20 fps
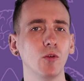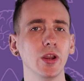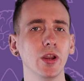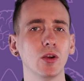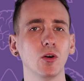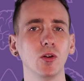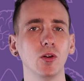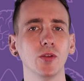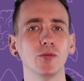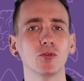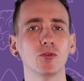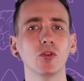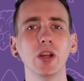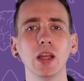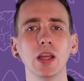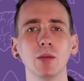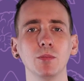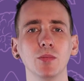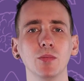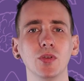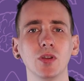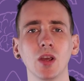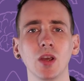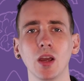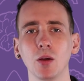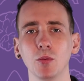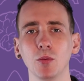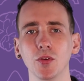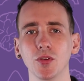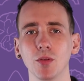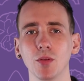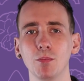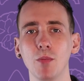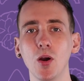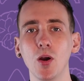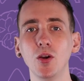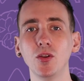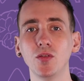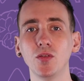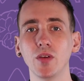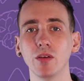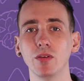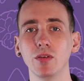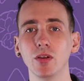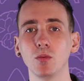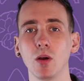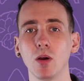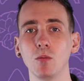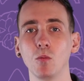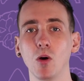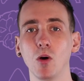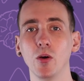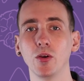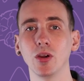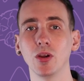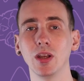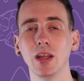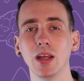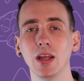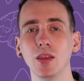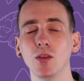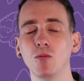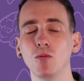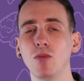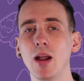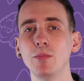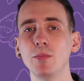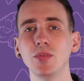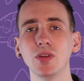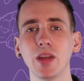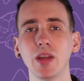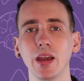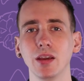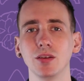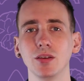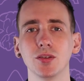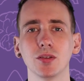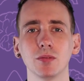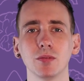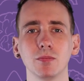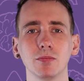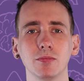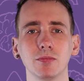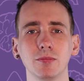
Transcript: recall of dreams was the most vivid when woken in the REM stage.